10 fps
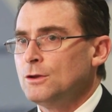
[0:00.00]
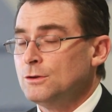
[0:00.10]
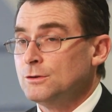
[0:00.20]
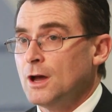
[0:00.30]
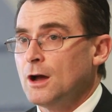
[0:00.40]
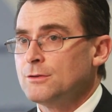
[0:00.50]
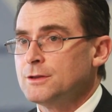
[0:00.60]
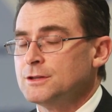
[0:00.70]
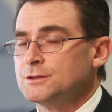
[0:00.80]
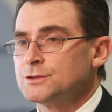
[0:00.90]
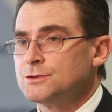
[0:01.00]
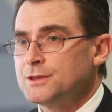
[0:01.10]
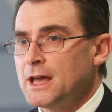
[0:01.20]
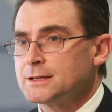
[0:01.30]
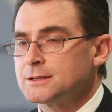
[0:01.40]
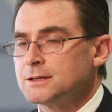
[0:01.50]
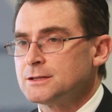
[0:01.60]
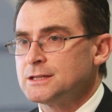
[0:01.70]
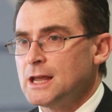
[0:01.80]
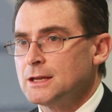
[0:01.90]
You know that in
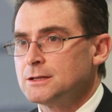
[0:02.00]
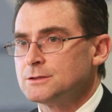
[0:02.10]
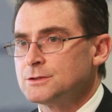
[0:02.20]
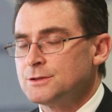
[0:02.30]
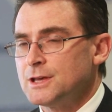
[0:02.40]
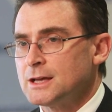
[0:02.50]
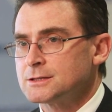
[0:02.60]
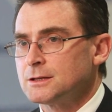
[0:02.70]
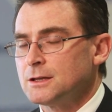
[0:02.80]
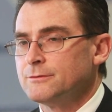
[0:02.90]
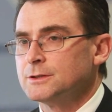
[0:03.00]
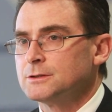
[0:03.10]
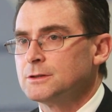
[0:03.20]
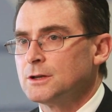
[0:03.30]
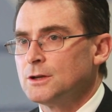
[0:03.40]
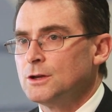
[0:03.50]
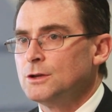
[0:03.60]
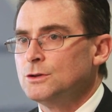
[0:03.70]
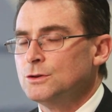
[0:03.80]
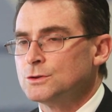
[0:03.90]
2010 and 2011,
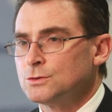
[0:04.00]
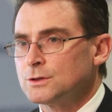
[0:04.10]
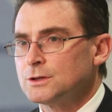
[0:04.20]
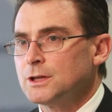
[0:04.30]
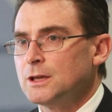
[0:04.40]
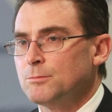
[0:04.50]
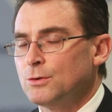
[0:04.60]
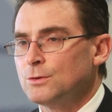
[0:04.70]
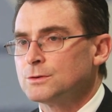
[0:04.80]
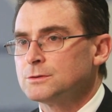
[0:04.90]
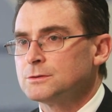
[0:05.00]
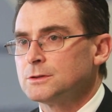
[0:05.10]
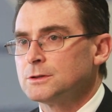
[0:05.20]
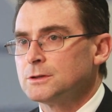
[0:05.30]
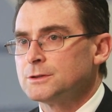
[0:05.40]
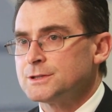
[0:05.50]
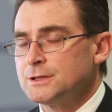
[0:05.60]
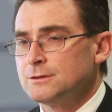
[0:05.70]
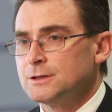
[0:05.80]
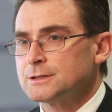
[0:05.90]
you took important,
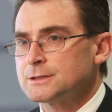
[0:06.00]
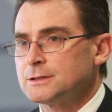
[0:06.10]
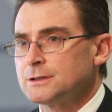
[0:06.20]
serious